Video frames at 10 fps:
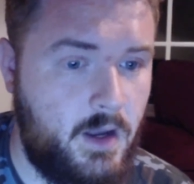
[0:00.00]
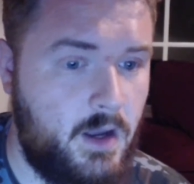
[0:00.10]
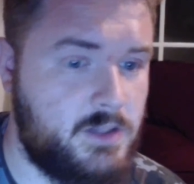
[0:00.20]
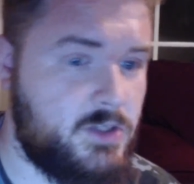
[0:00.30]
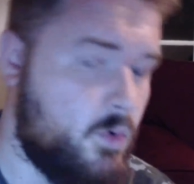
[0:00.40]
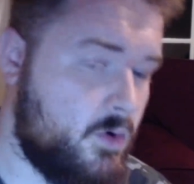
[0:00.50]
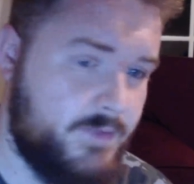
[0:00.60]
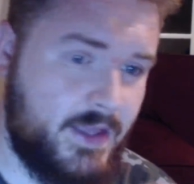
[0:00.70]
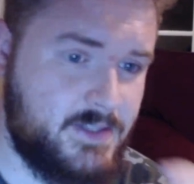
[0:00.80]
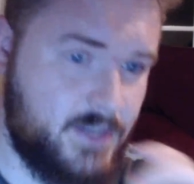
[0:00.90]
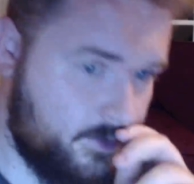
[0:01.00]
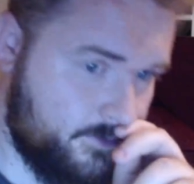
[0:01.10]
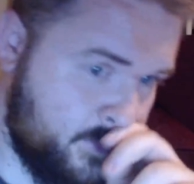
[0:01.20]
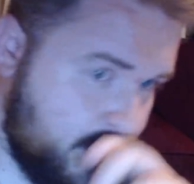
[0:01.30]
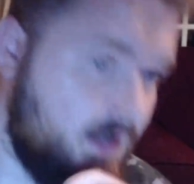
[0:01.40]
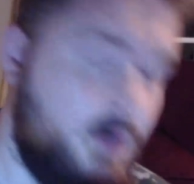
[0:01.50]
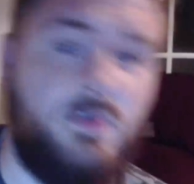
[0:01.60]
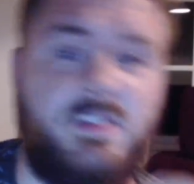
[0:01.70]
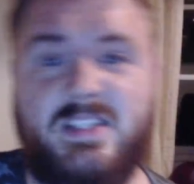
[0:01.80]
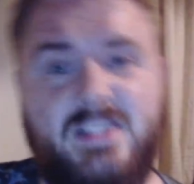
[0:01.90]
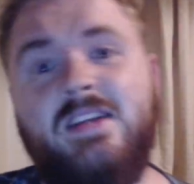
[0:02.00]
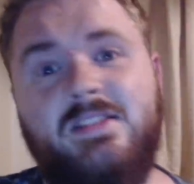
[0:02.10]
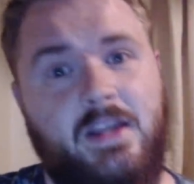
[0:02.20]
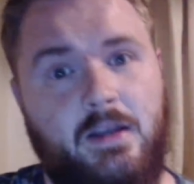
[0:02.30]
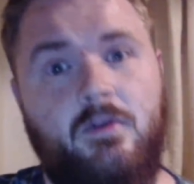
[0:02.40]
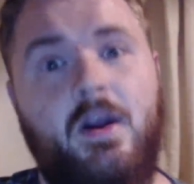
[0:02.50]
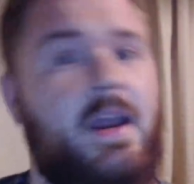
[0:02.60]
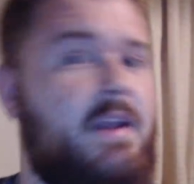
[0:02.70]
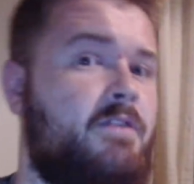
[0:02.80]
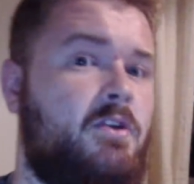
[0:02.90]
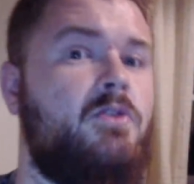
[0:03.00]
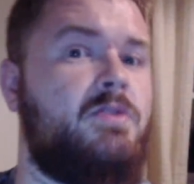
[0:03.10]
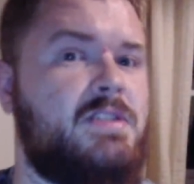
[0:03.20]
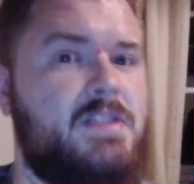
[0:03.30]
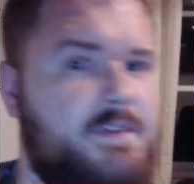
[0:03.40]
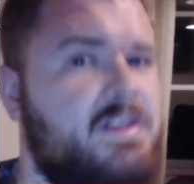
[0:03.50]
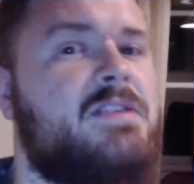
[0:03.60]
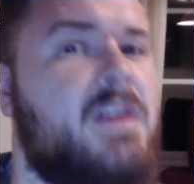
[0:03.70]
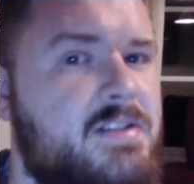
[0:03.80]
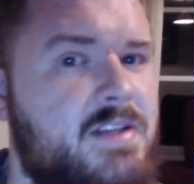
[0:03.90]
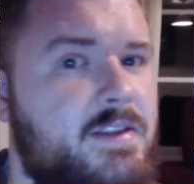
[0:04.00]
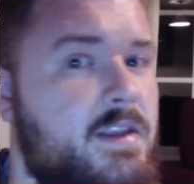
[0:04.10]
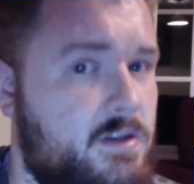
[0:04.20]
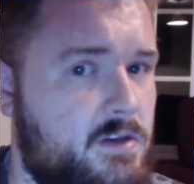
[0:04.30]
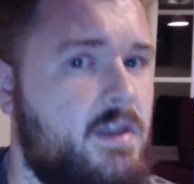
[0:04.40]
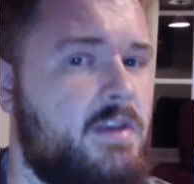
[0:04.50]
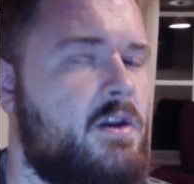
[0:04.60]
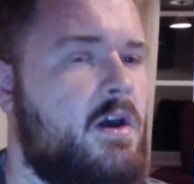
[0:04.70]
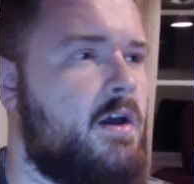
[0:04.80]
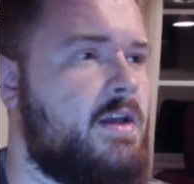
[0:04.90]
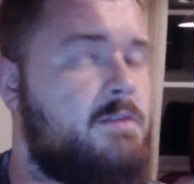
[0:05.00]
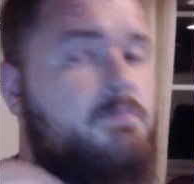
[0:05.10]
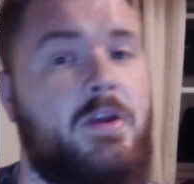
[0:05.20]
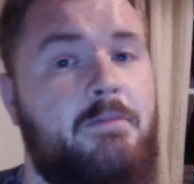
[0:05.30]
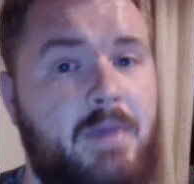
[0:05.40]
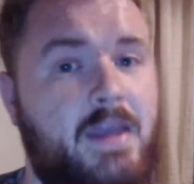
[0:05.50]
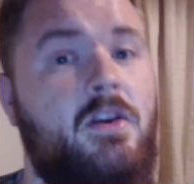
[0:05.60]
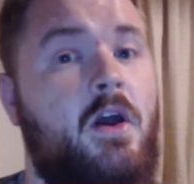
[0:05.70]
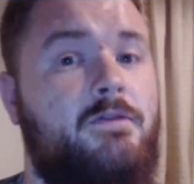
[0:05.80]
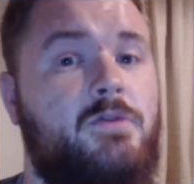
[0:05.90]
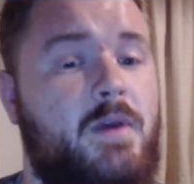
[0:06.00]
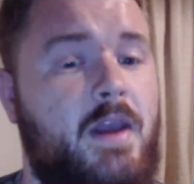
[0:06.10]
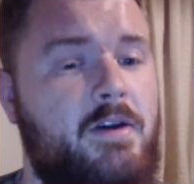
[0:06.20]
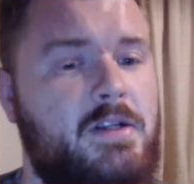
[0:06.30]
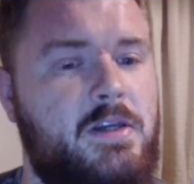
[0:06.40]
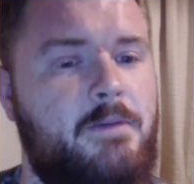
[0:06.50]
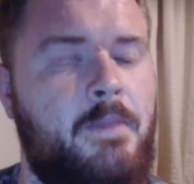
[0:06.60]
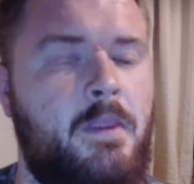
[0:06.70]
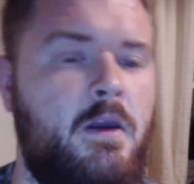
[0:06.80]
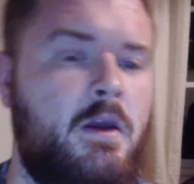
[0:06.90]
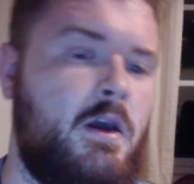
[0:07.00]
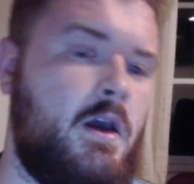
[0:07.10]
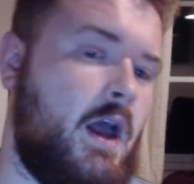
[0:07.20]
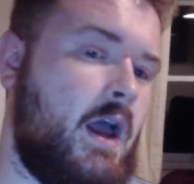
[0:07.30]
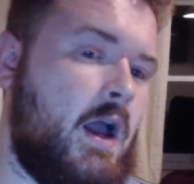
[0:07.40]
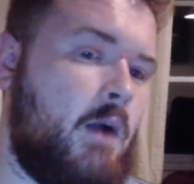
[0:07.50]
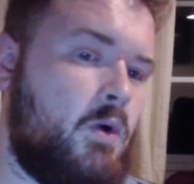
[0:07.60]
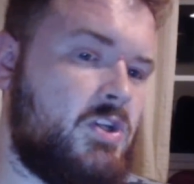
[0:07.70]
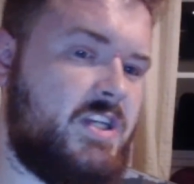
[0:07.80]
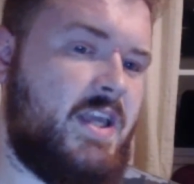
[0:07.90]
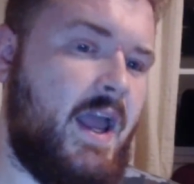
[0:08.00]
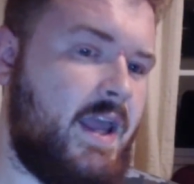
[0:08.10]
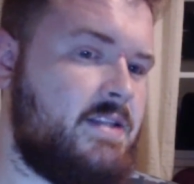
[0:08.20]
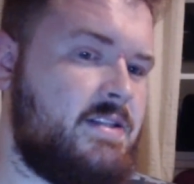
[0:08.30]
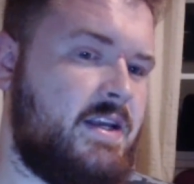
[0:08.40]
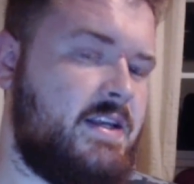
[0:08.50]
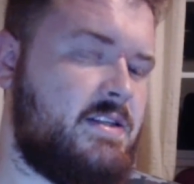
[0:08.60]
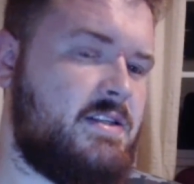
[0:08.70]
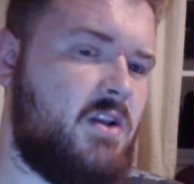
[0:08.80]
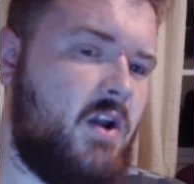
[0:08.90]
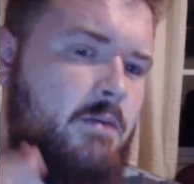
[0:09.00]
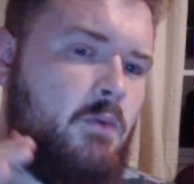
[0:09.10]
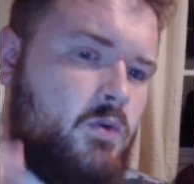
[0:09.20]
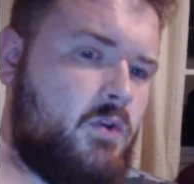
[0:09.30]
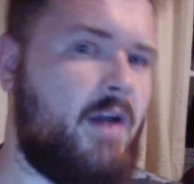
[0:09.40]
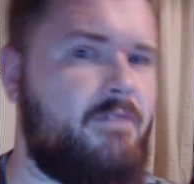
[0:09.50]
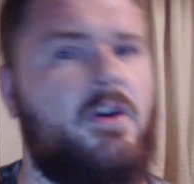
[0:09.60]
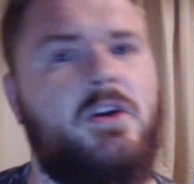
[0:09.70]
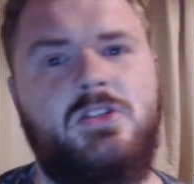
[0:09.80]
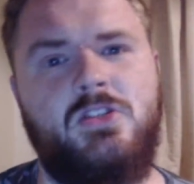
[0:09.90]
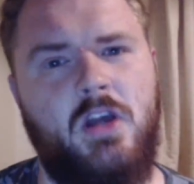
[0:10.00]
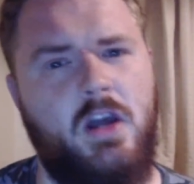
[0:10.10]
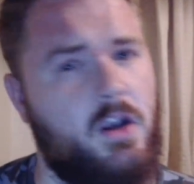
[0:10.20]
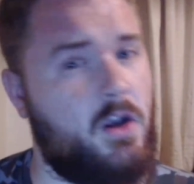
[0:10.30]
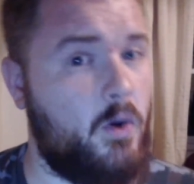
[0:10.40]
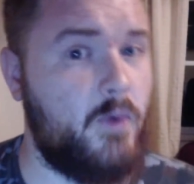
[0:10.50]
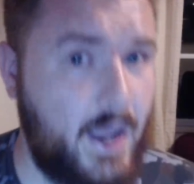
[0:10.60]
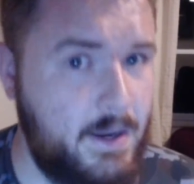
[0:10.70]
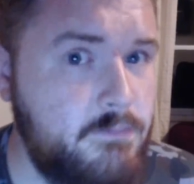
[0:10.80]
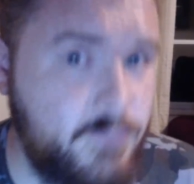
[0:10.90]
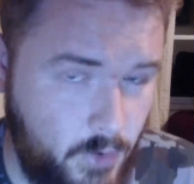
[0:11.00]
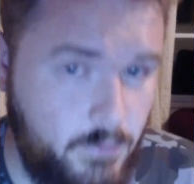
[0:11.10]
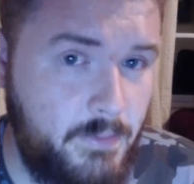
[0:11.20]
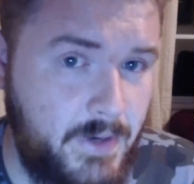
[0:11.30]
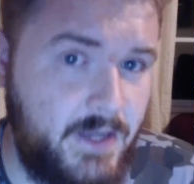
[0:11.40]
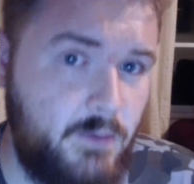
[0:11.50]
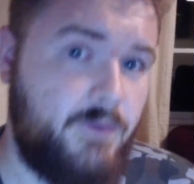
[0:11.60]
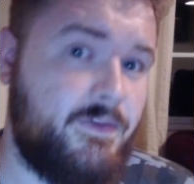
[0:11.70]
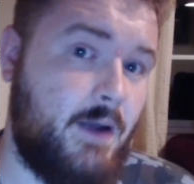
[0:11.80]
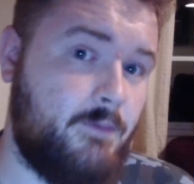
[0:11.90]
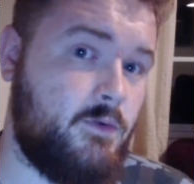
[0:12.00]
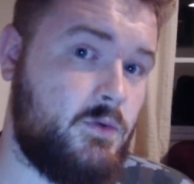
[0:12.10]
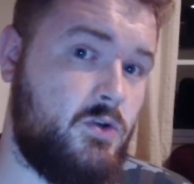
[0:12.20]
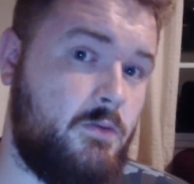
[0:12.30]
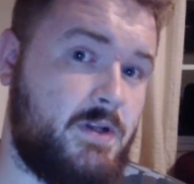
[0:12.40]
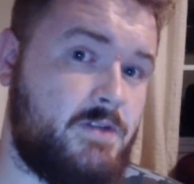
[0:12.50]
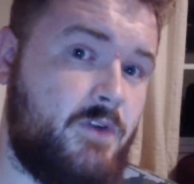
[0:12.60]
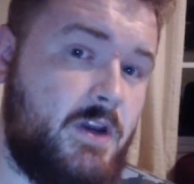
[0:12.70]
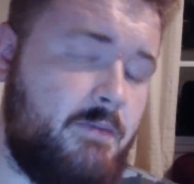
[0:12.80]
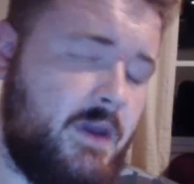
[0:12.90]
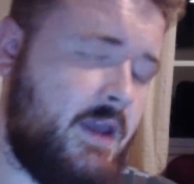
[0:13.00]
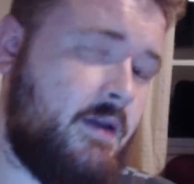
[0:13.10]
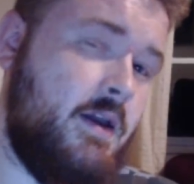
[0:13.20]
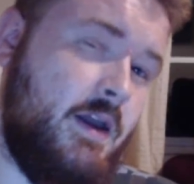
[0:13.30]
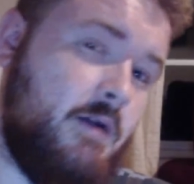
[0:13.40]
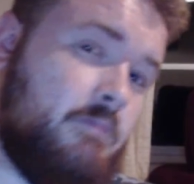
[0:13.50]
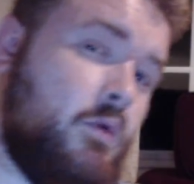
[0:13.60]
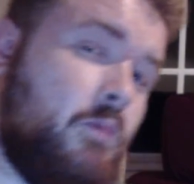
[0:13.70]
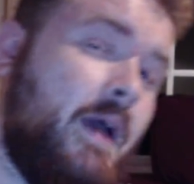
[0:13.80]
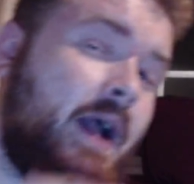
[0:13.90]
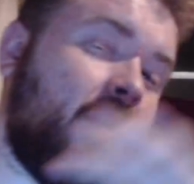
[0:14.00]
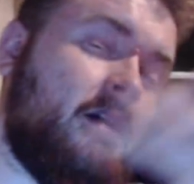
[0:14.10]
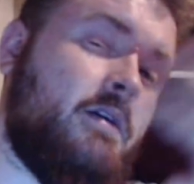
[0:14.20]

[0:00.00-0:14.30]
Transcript: So all of that stuff was disgusting, right? And if you're losing something disgusting, then it's a pretty big nerf to a character. And what she gains is a slightly more diverse low game, probably, with down forward 2+3 being brought back